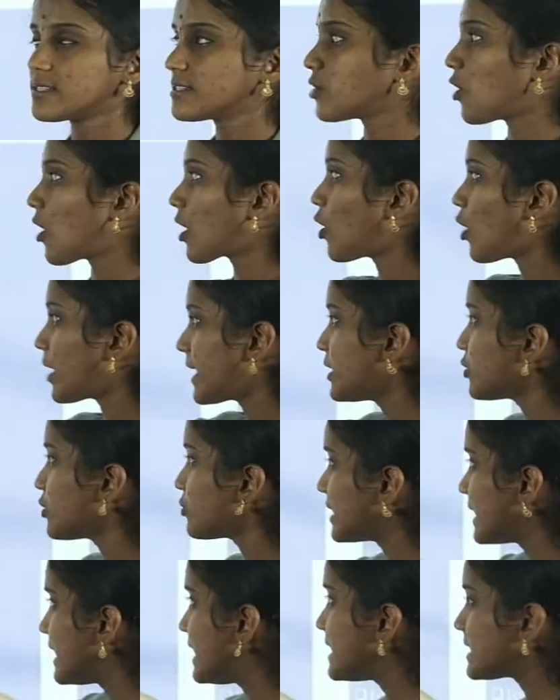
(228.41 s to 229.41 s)
So according to
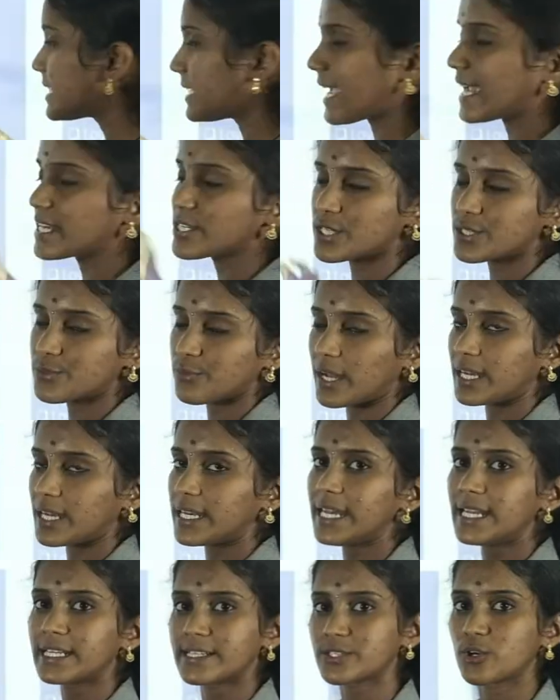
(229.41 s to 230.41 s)
these natures only
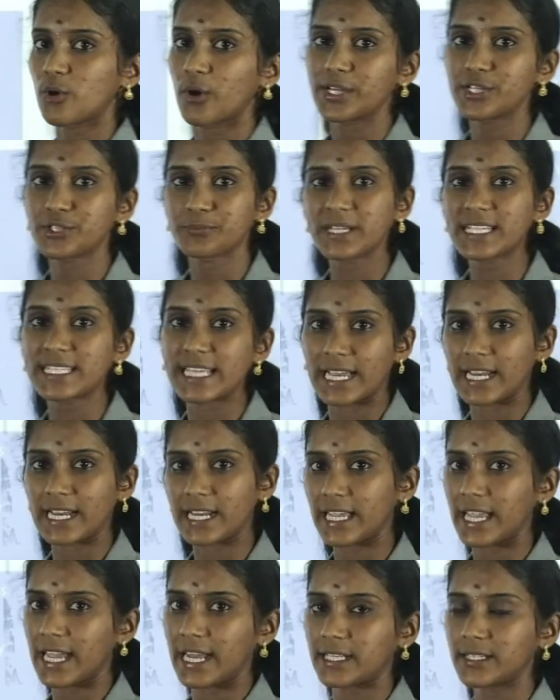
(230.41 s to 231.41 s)
it is going to be
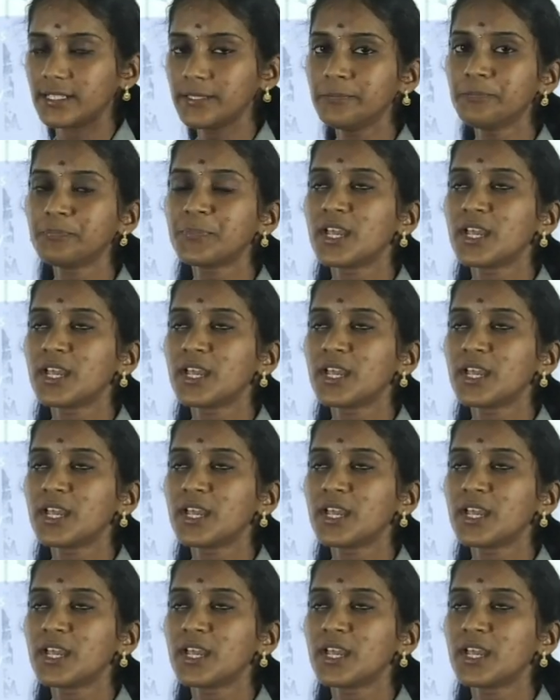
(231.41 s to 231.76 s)
segregated.